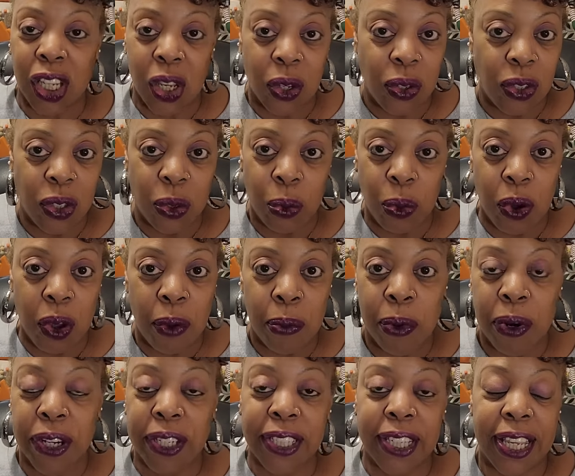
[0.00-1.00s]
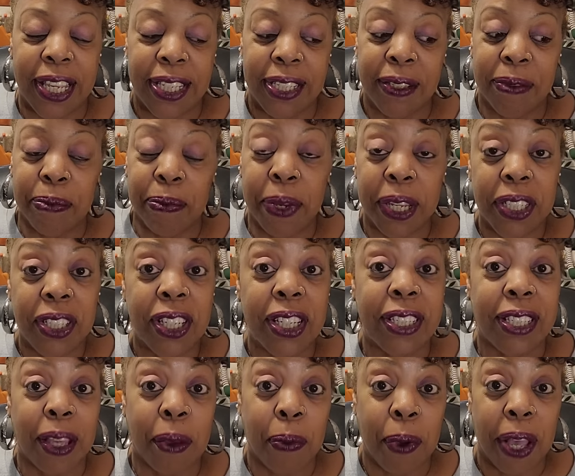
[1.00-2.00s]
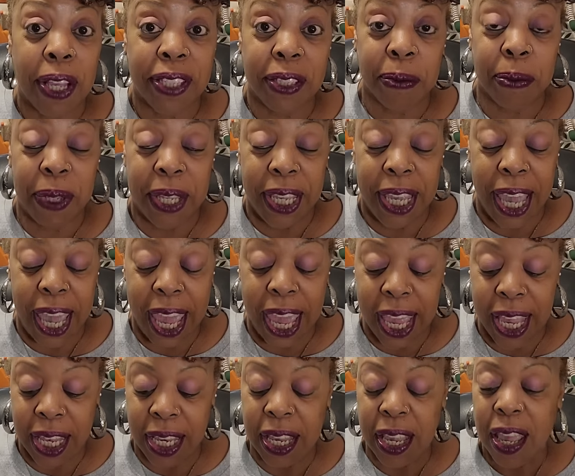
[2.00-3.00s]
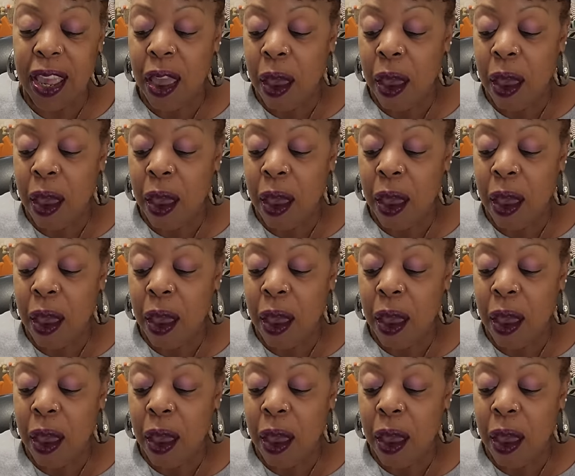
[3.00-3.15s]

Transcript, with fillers: go to Walmart's as much as I possibly can.